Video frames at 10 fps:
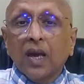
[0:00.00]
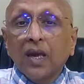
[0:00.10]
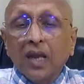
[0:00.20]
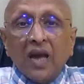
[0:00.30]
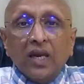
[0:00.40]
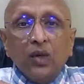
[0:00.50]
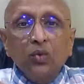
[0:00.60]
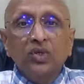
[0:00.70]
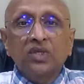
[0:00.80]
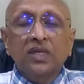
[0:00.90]
In
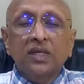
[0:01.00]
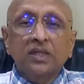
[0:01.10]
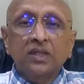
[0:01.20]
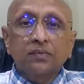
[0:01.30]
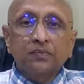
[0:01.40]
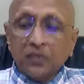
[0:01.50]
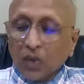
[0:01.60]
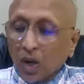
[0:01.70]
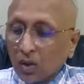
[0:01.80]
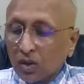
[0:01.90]
acute states,
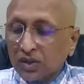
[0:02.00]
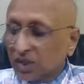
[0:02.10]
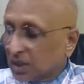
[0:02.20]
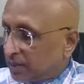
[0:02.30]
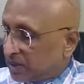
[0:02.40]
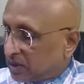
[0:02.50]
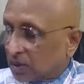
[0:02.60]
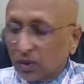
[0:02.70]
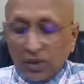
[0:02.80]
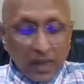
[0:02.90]
a colchicum is a
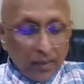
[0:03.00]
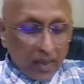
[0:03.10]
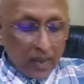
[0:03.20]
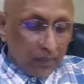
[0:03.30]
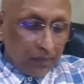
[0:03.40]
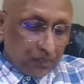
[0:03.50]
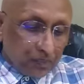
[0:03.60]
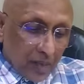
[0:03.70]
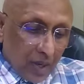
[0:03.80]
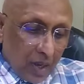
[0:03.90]
good remedy.
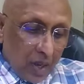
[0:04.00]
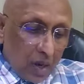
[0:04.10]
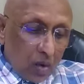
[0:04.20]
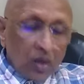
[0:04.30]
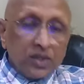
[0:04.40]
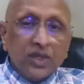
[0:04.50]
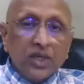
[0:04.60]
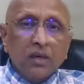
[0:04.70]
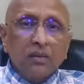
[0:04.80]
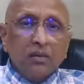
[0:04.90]

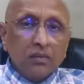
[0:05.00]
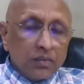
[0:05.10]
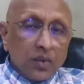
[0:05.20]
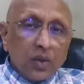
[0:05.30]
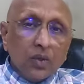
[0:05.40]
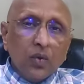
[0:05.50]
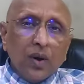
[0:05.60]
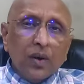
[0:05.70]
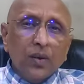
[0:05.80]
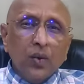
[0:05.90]
Colchicum,
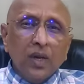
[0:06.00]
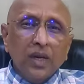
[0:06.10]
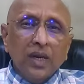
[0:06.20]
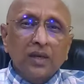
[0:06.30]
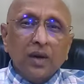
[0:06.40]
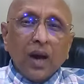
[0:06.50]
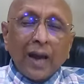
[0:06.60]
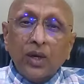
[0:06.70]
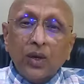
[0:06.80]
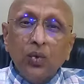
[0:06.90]
you will get
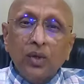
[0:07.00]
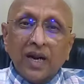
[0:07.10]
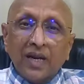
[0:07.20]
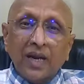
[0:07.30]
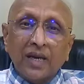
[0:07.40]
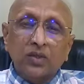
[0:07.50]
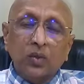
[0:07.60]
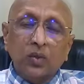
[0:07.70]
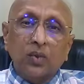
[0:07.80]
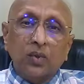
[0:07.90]
acute attacks
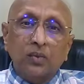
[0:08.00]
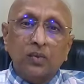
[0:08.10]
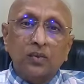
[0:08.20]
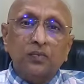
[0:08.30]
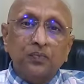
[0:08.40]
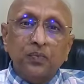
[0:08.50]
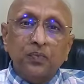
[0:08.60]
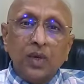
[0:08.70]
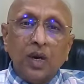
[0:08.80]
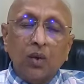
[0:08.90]
of
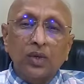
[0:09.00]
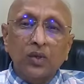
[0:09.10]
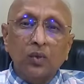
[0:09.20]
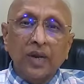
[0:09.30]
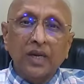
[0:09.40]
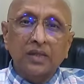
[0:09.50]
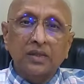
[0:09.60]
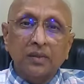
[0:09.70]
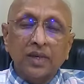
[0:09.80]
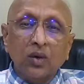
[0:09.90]
gouty
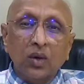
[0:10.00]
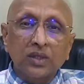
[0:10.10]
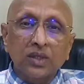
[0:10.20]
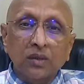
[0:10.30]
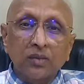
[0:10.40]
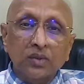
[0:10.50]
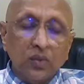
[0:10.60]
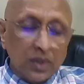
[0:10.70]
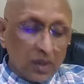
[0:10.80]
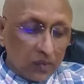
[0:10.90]
rheumatism, and colchicum is a
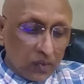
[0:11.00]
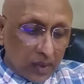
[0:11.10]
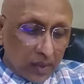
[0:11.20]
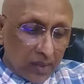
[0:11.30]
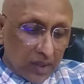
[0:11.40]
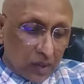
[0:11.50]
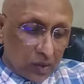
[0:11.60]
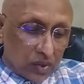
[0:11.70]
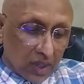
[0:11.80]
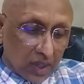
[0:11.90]
wonderful remedy
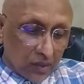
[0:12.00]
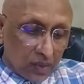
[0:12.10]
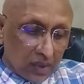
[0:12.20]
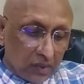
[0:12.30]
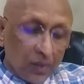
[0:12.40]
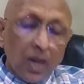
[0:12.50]
to start with.